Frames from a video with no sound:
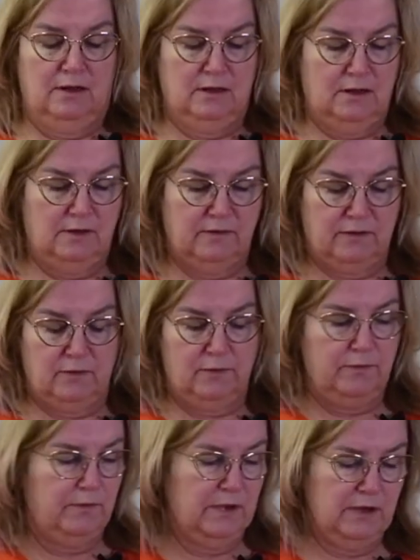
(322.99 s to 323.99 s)

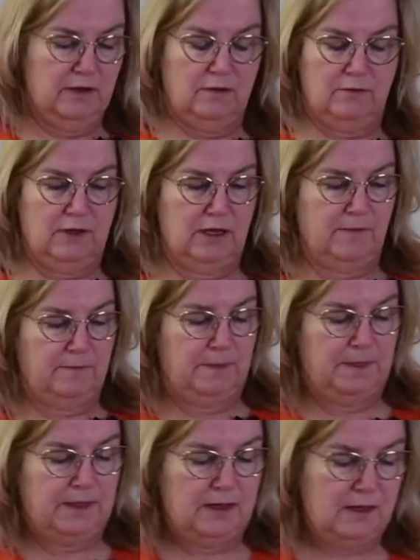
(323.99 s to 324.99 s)
So, okay,
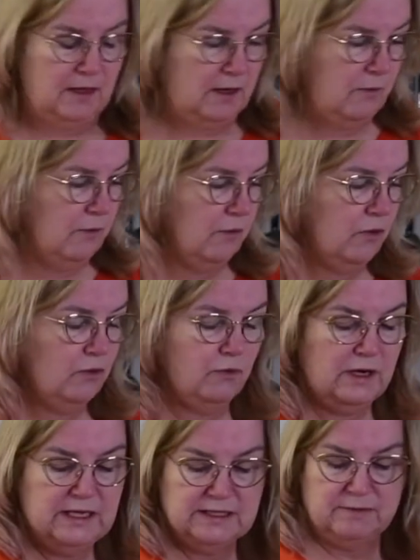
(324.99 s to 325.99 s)
I will
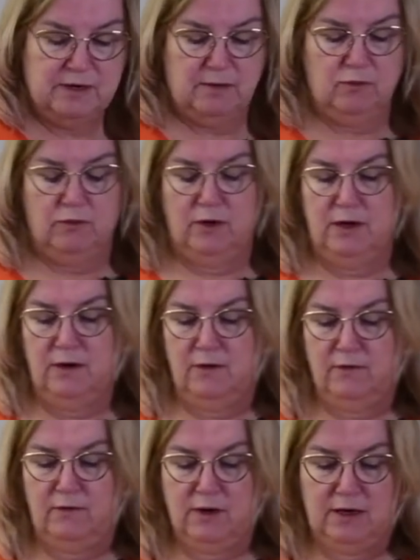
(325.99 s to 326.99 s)
grease my board here
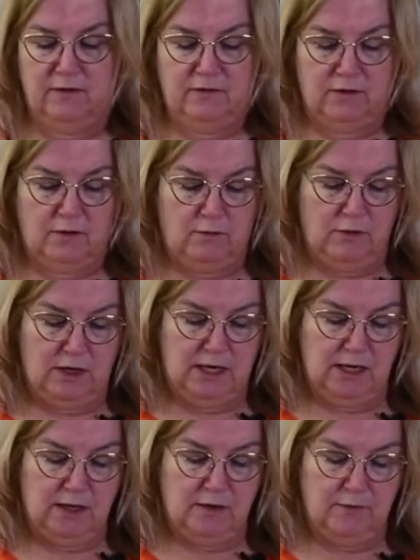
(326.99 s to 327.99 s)
so I can start
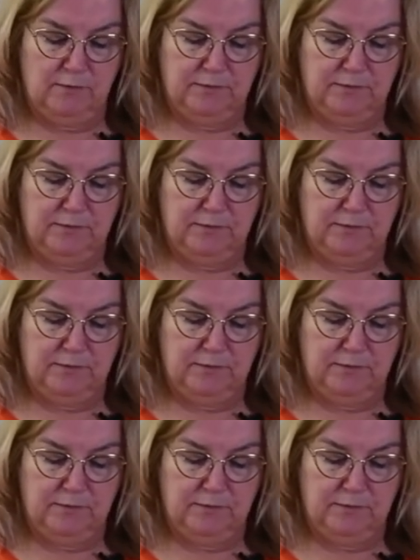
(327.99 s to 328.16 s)
working it out.